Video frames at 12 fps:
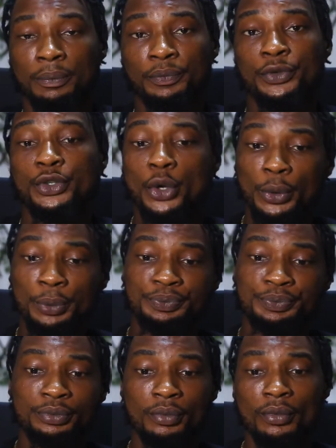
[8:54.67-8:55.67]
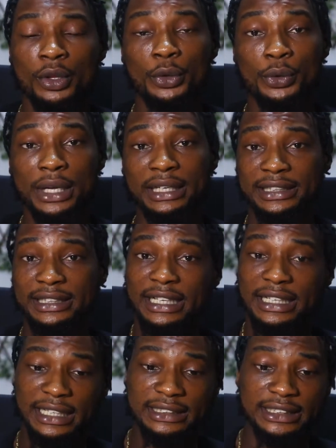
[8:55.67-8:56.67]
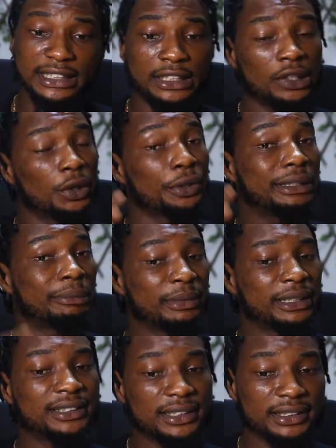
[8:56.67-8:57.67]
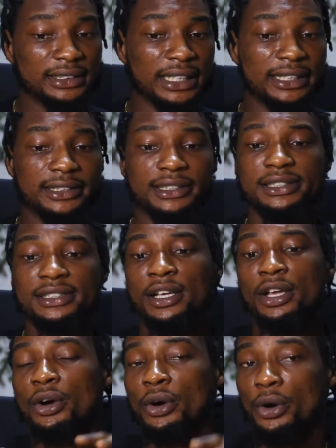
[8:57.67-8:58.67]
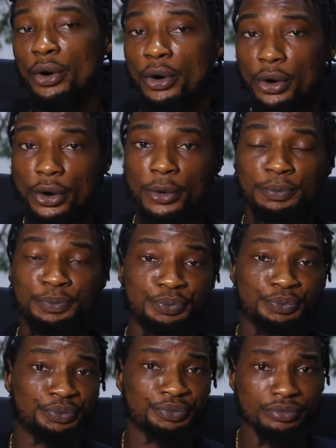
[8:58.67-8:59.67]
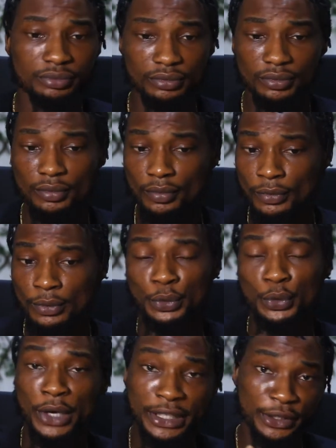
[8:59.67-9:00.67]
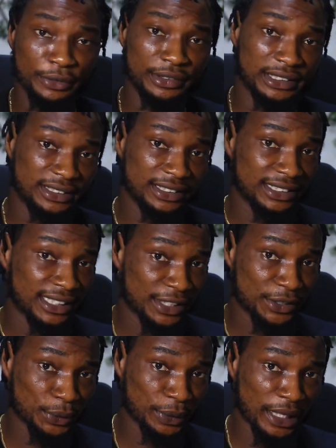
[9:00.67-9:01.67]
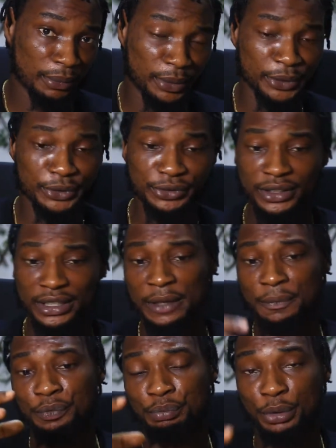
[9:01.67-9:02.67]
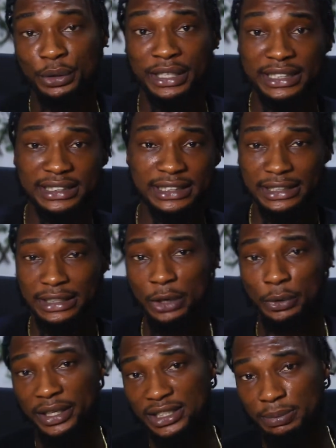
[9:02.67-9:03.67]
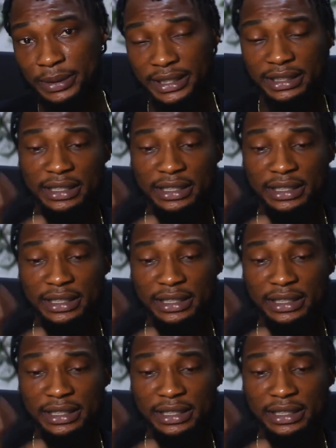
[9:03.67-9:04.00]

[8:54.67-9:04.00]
So you can either get in on the minting stages or do any of these things that are shown above. But getting in, I will explain.